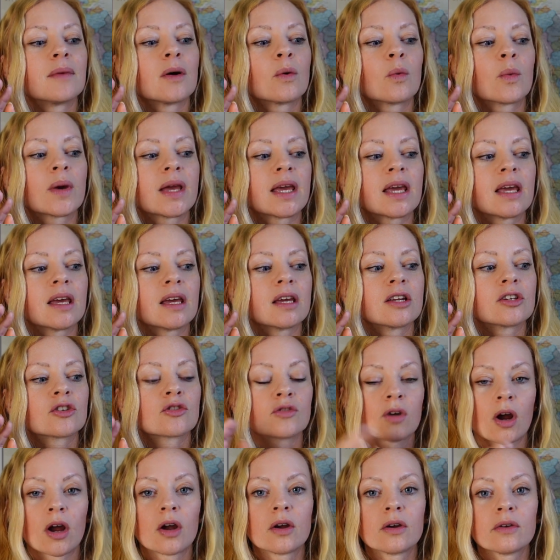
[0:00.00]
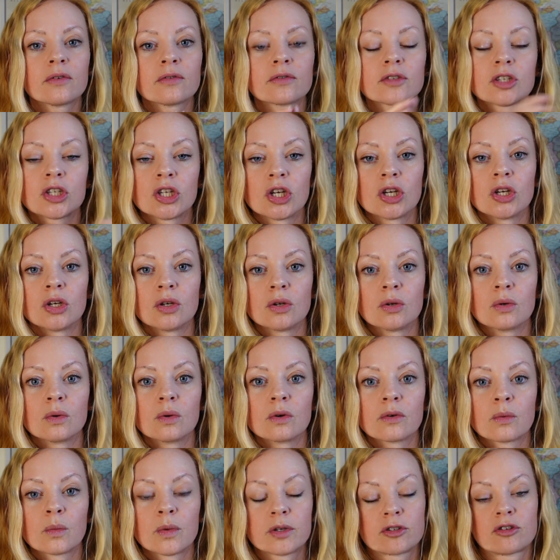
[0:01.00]
We drove
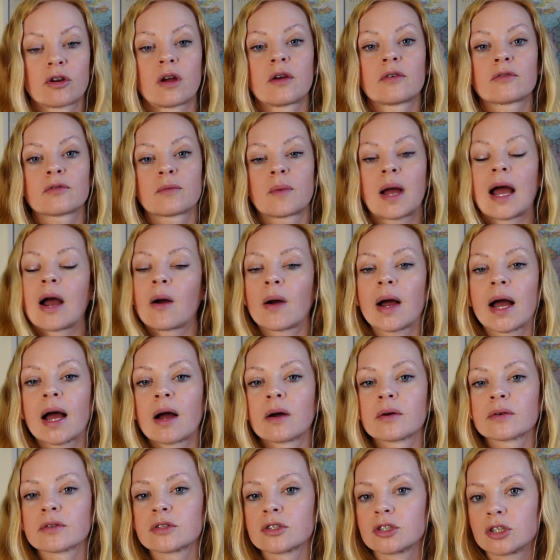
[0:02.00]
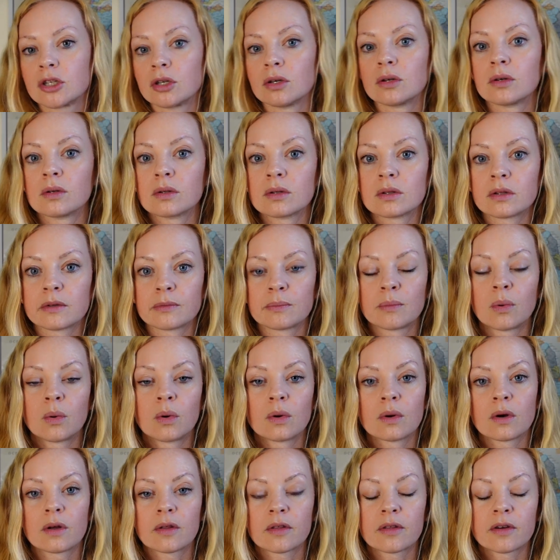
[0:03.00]
from our house to the
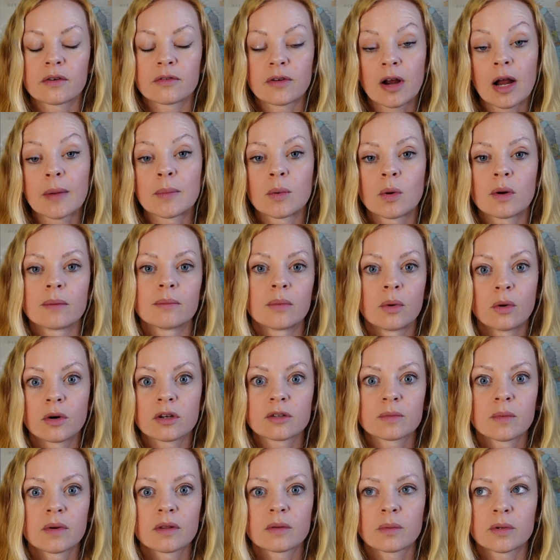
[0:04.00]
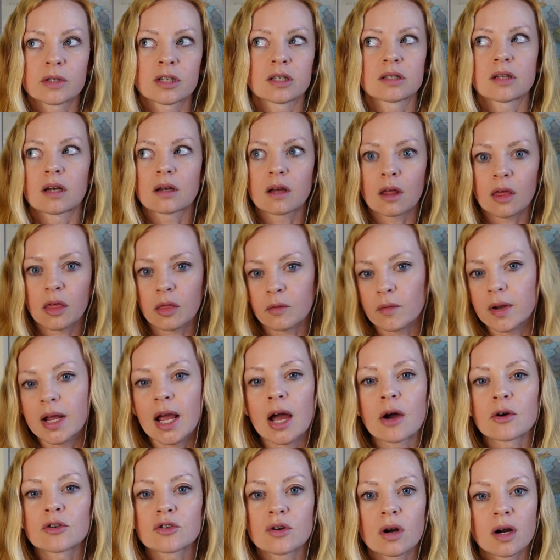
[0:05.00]
ferry port in Portsmouth, which is like a
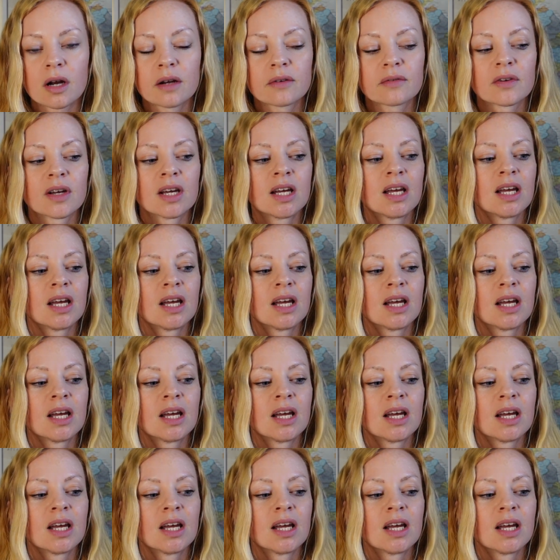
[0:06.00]
3-hour drive.